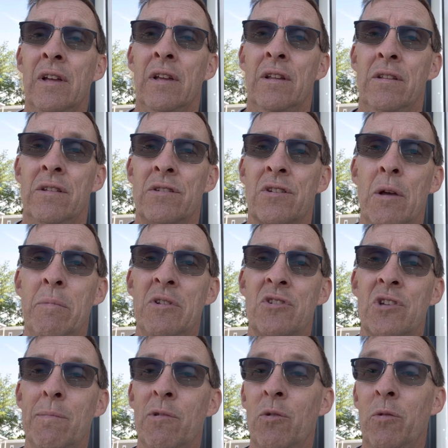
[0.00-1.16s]
this coming
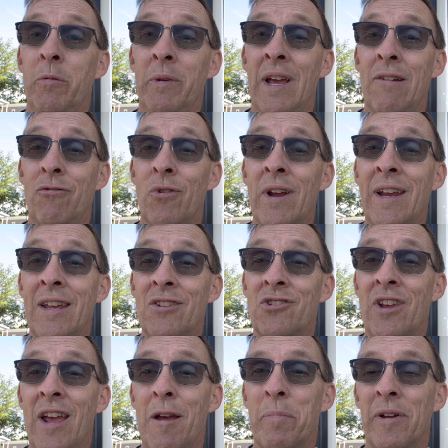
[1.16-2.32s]
summer when we have grandkids
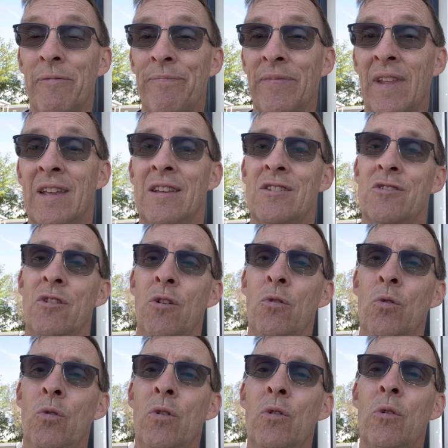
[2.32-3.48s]
camp.
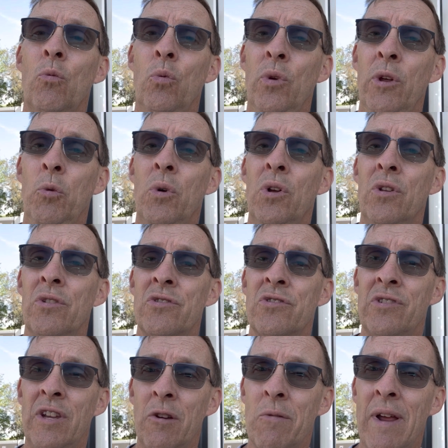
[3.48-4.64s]
So we will
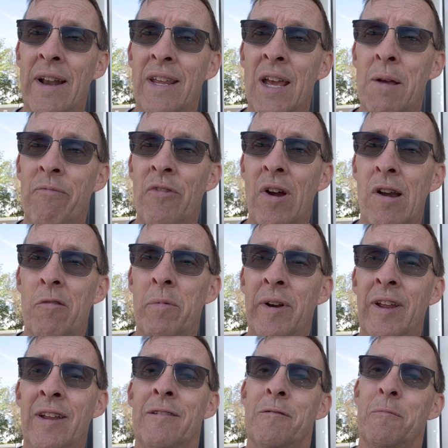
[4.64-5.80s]
see you around a campfire,
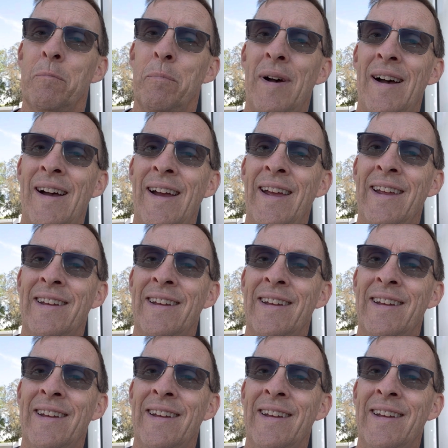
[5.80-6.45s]
everybody. Bye.